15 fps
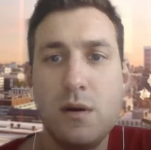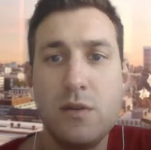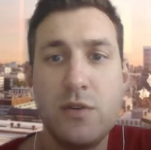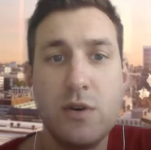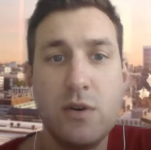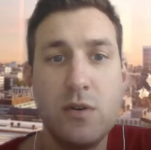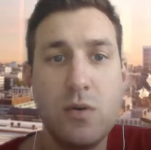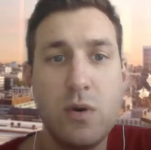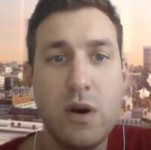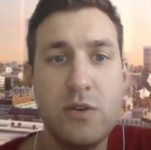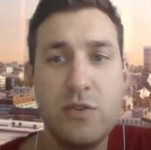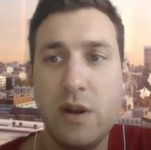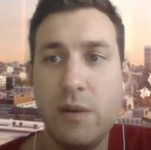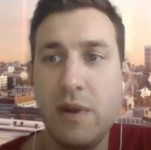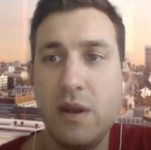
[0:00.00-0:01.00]
a good
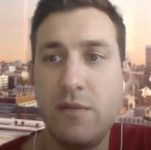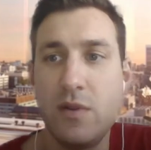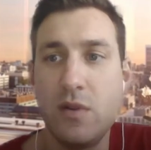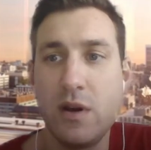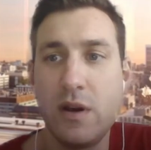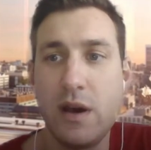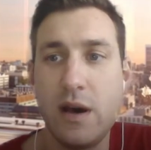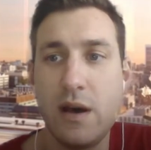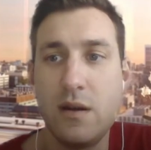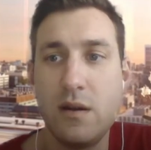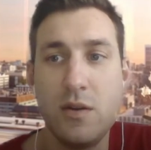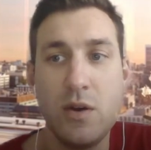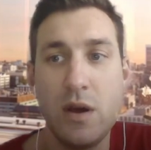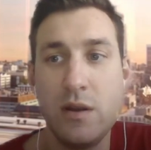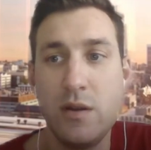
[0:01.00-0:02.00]
question. I mean, if you look at,
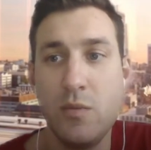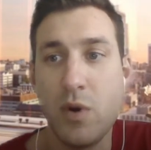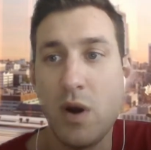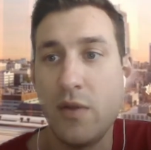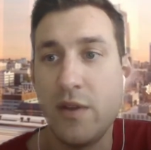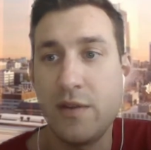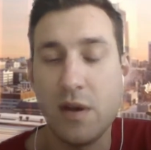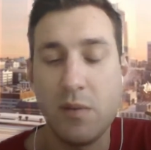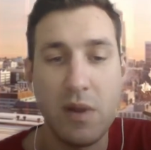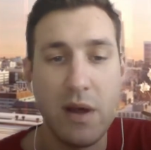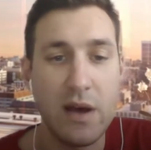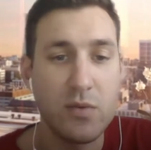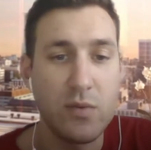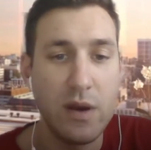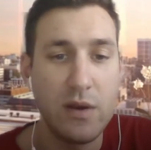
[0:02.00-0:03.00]
and you brought this up
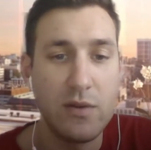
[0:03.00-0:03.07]
last week,